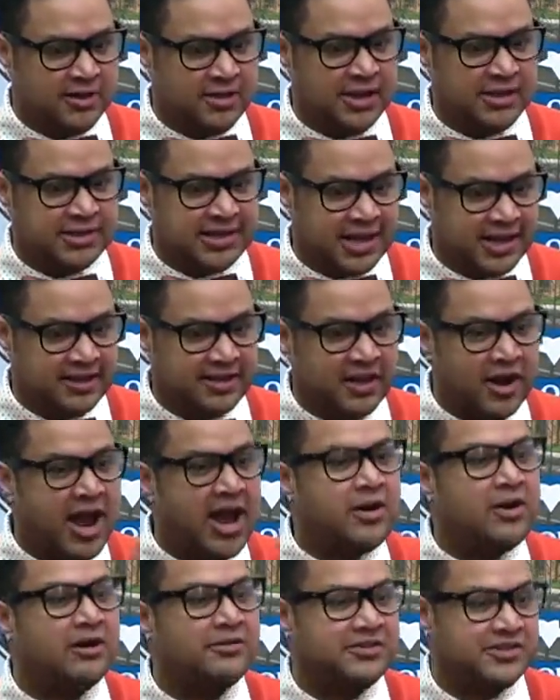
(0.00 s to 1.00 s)
they take their
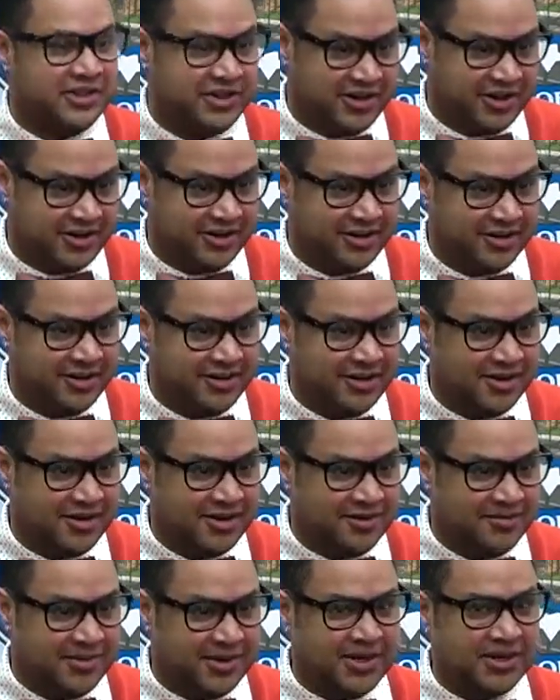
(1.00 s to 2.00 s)
hat off to her
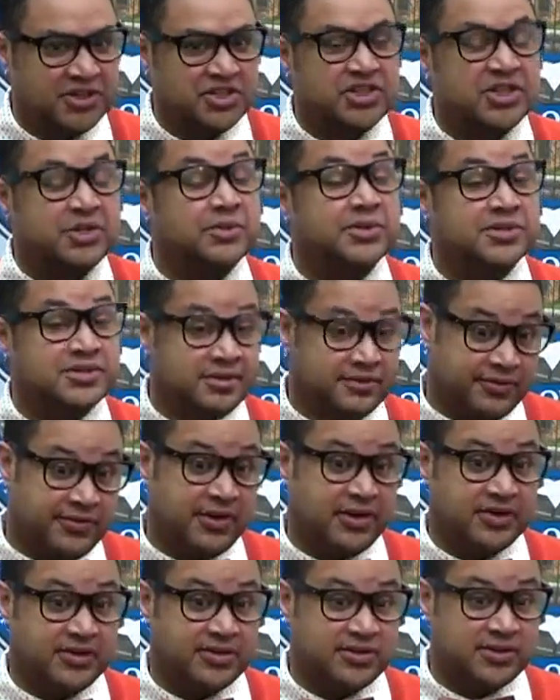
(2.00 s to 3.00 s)
because she was the
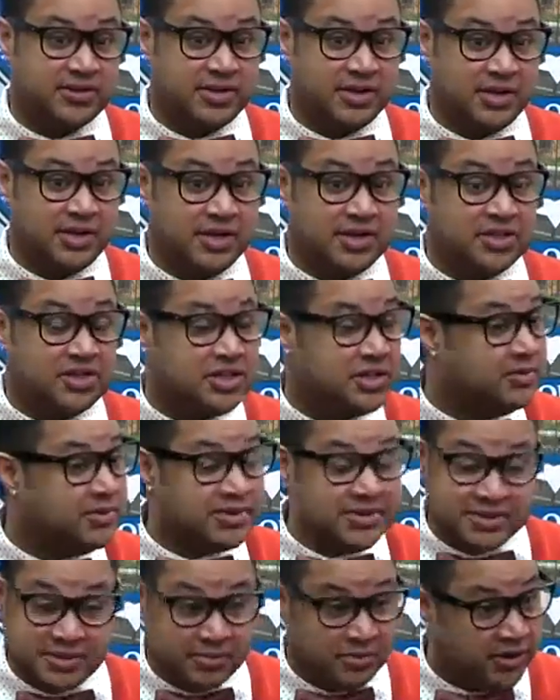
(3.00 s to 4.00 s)
first. She
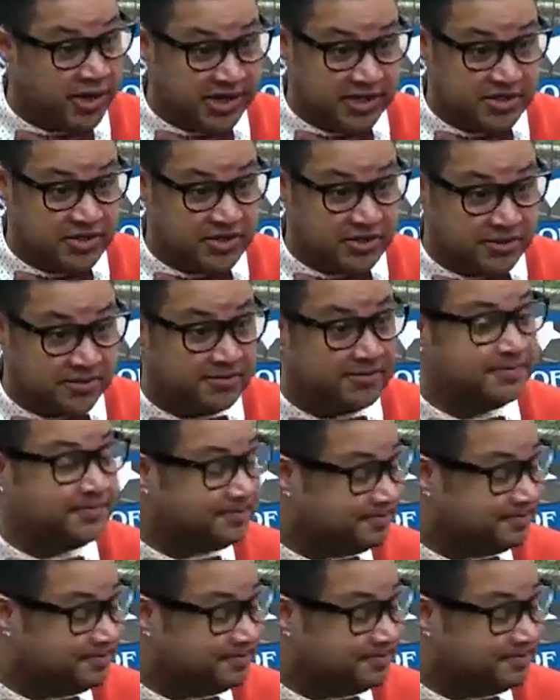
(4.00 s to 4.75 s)
was the bridge.